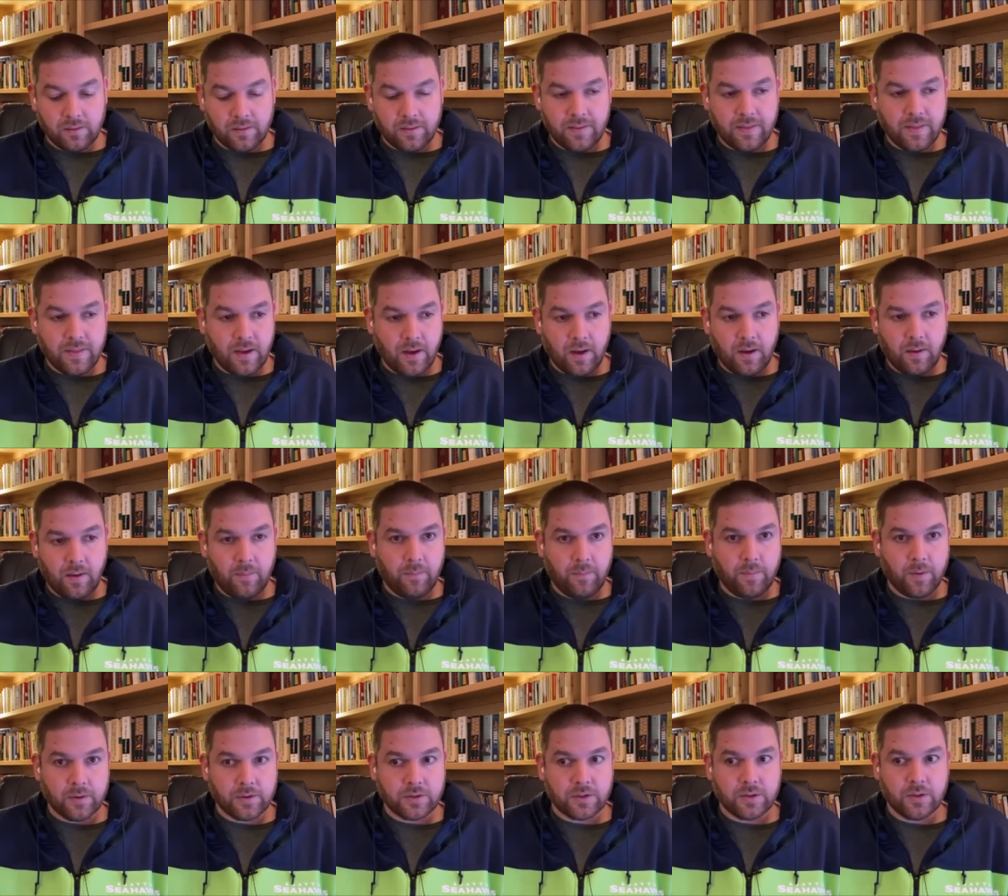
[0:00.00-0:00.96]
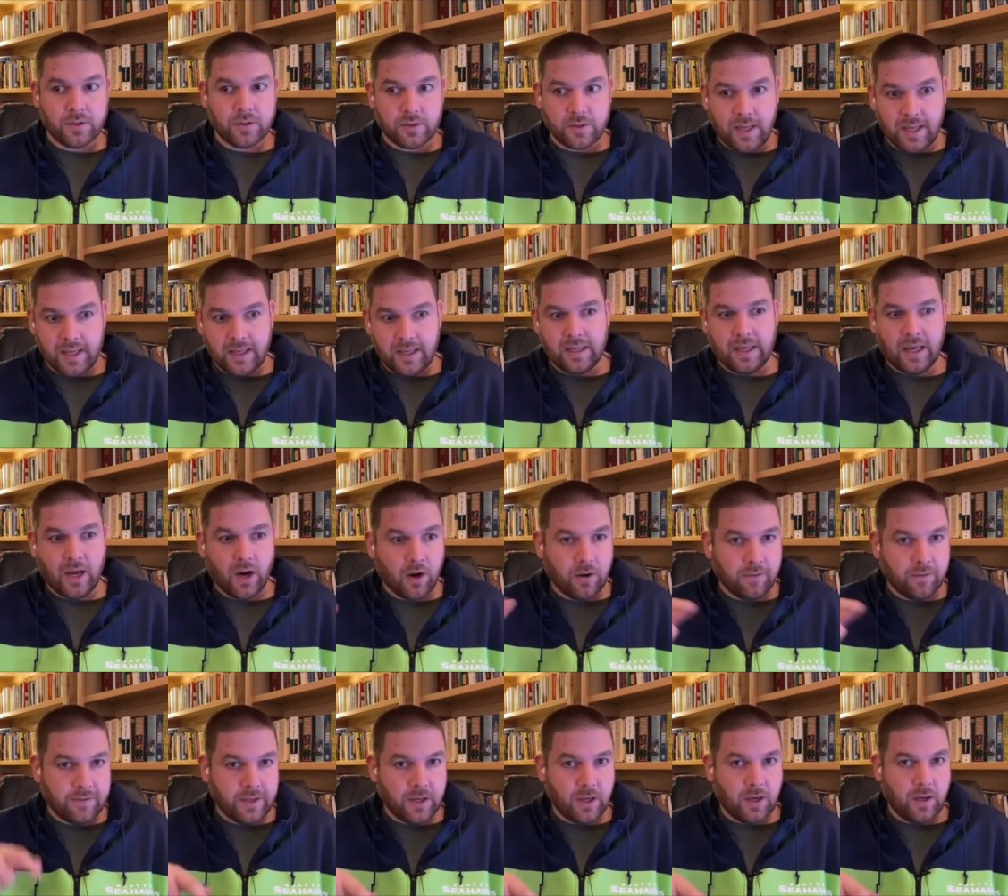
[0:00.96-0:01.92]
the person taking care
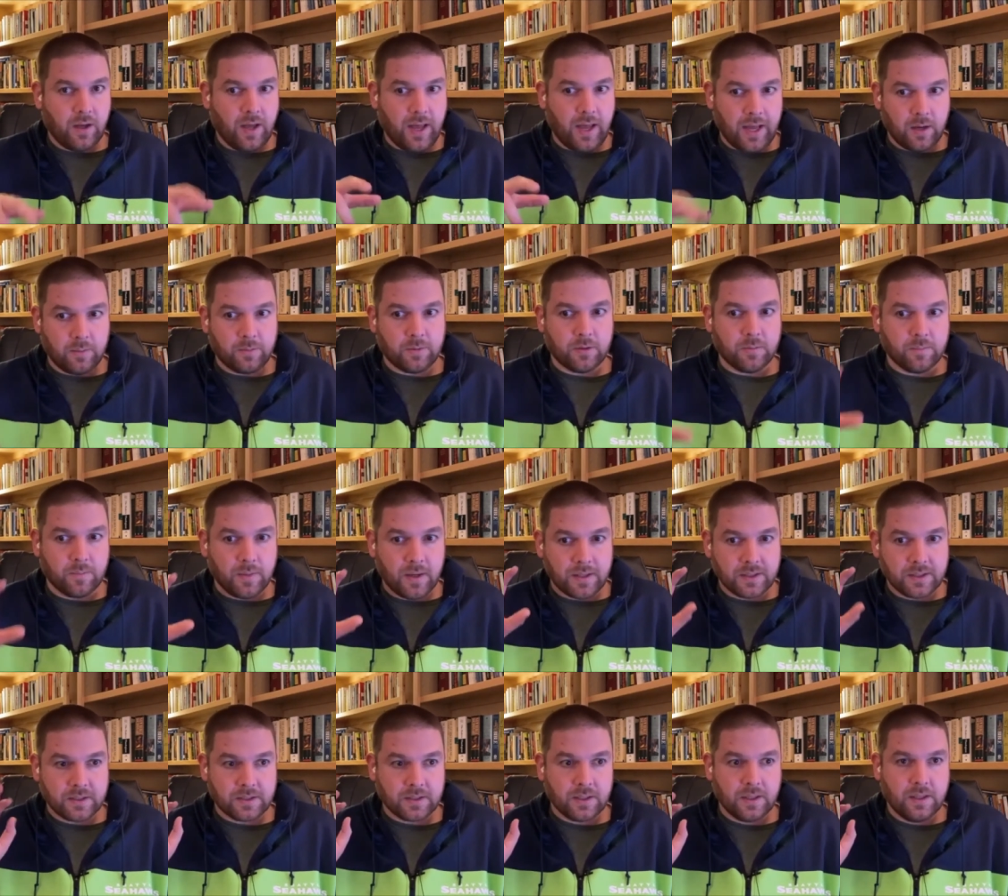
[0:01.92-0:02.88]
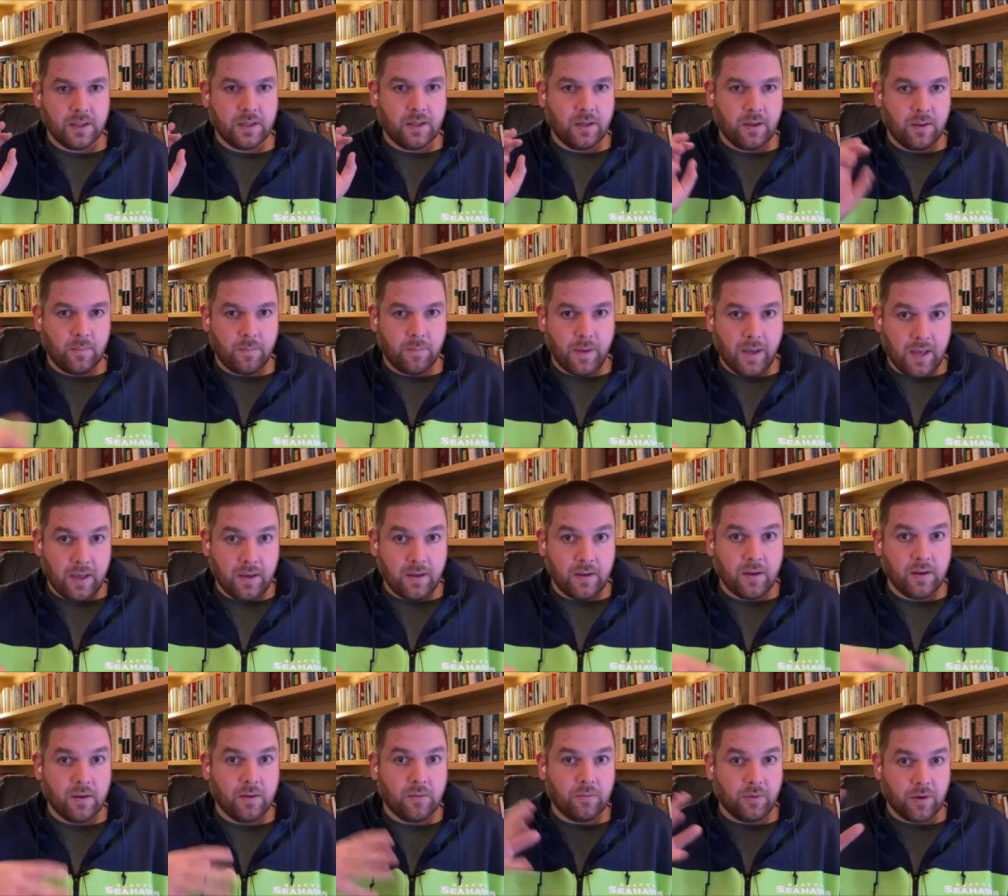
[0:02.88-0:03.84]
of the animal must
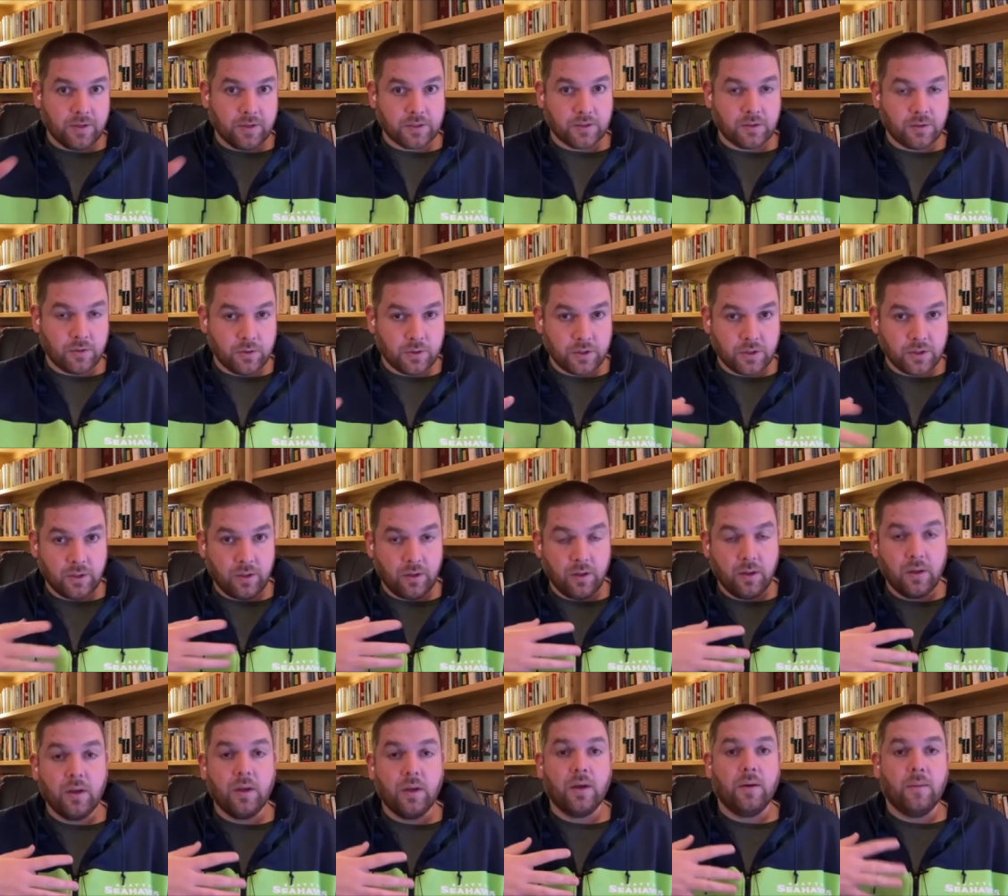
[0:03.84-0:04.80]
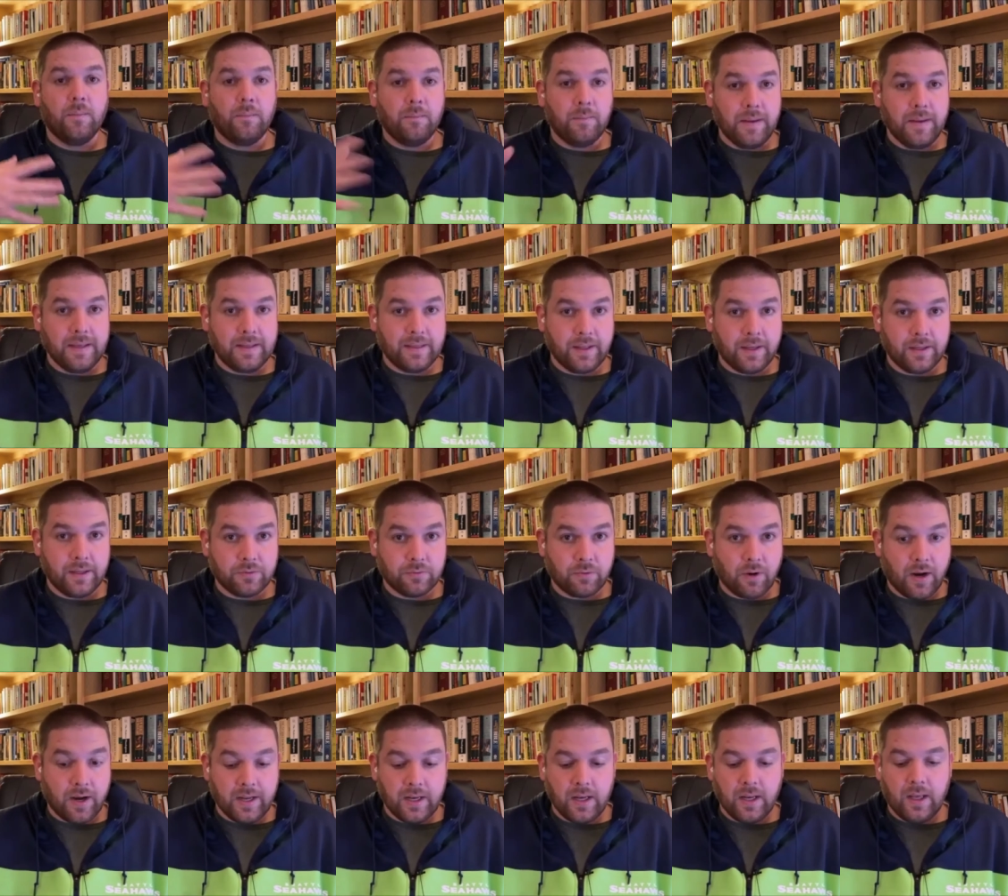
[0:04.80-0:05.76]
pay restitution, make things
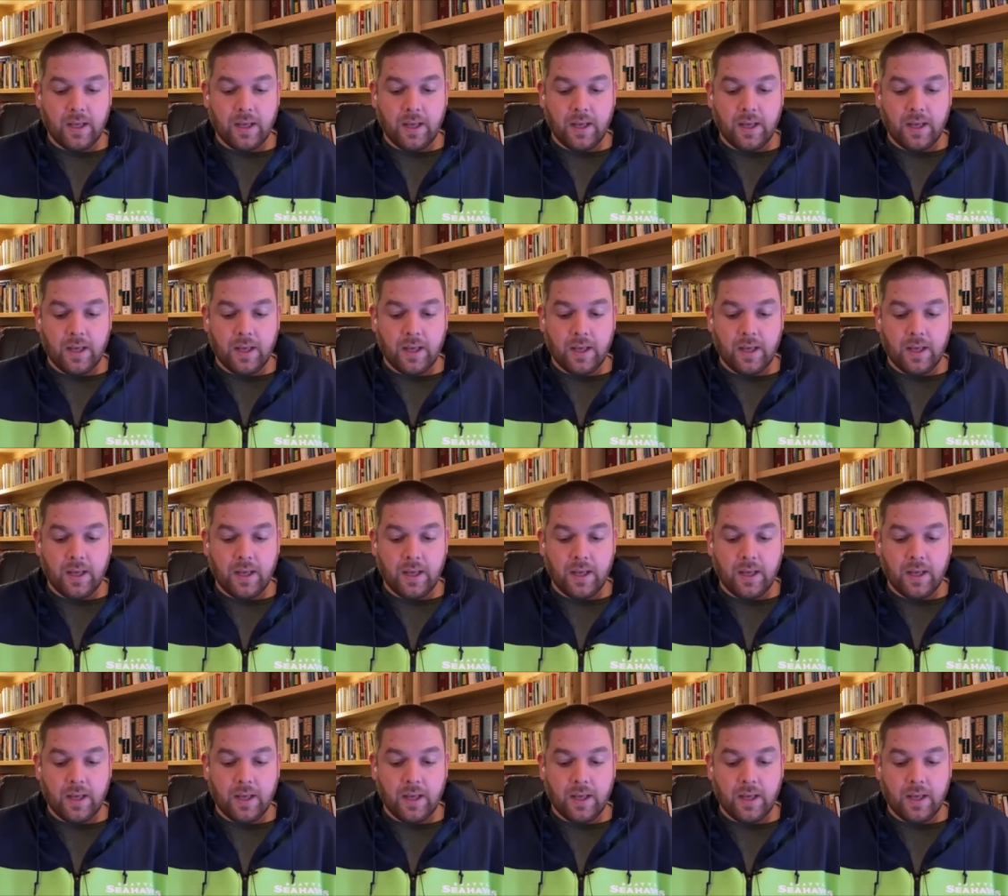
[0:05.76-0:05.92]
right.